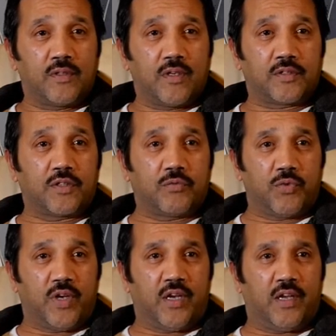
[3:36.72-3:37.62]
I said,
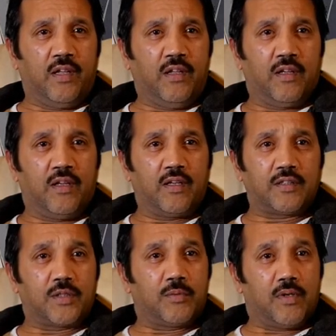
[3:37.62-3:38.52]
really? And
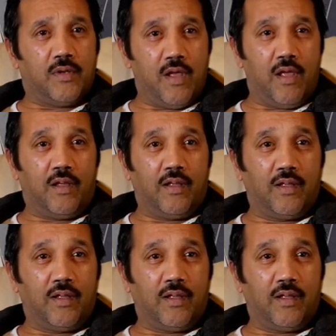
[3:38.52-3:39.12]
she went, yeah.